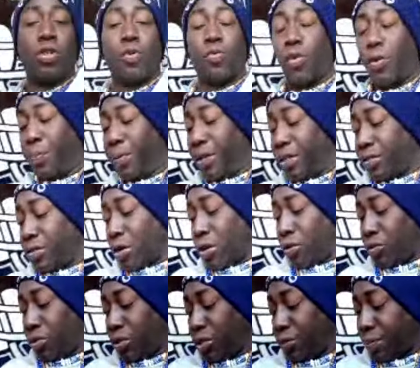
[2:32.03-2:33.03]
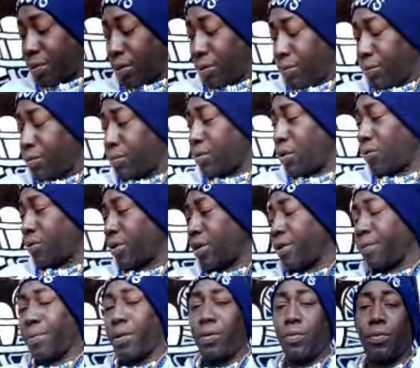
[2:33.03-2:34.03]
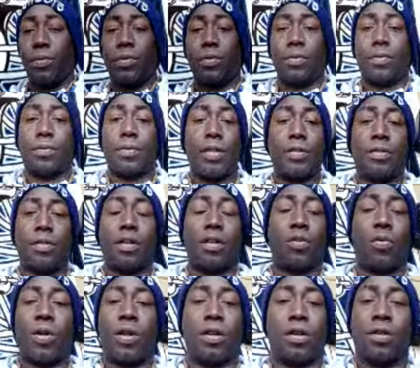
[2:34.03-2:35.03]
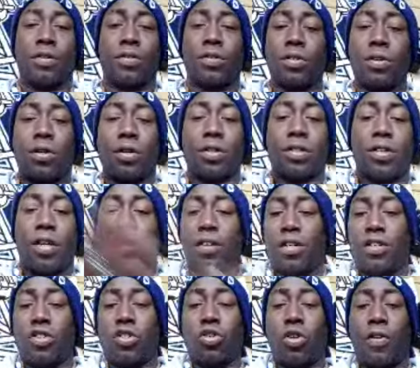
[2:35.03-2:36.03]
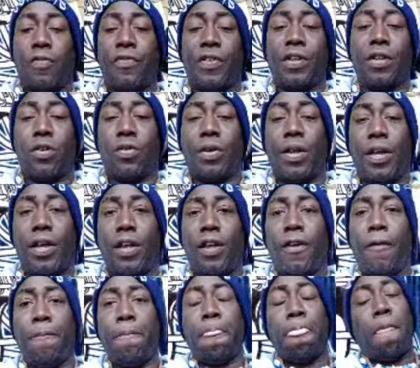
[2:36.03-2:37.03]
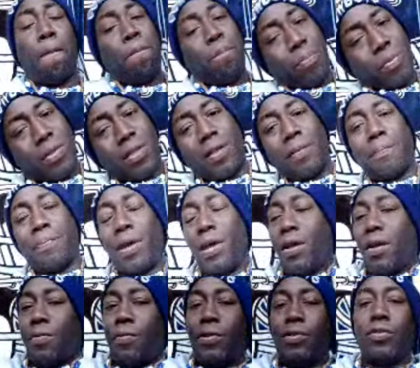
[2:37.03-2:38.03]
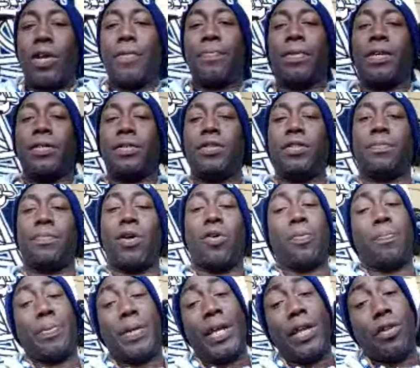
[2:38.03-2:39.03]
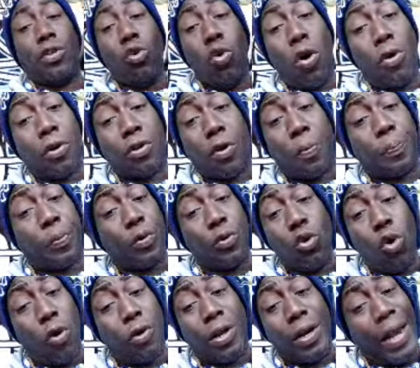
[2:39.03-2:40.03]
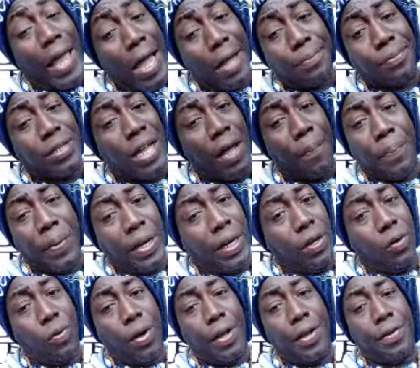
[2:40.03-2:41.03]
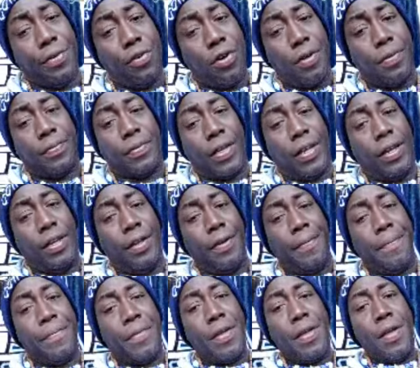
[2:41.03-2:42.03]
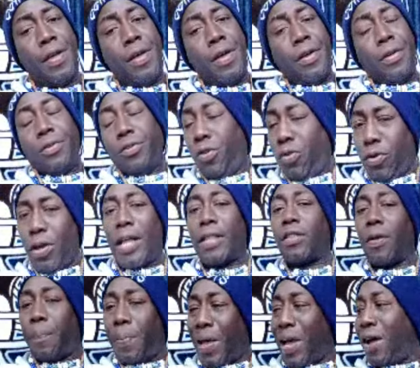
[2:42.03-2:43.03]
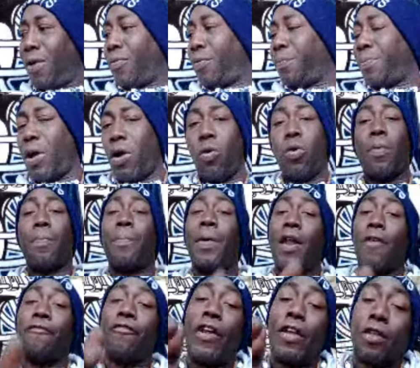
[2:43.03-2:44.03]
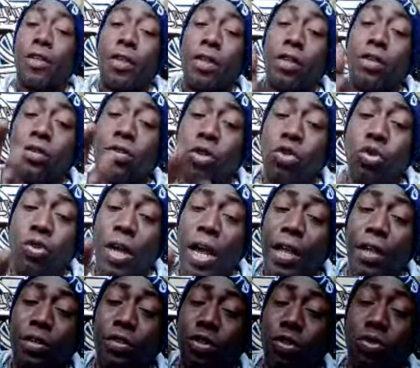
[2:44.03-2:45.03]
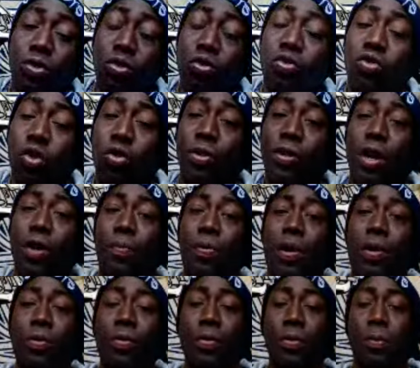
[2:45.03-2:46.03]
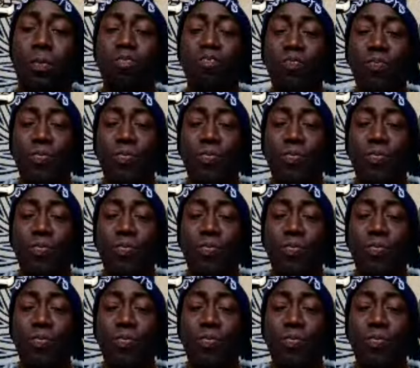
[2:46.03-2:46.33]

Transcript: you can remix your own shit, bro. No cap, bro. That's another way of cutting a short video in half. And bam, we dropped that shit, bro. Then you on a you on a laptop anyway. You know what I'm saying? You got the power, bro. Matter of fact, do you got YouTube Studio, bro?